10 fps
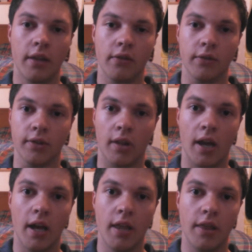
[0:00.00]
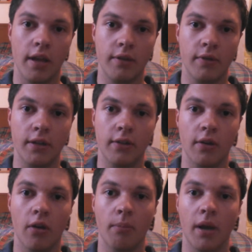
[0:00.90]
There's a lot that you need to
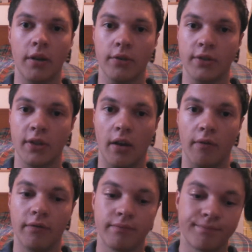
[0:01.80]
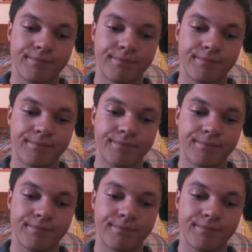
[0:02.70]
know about yourself.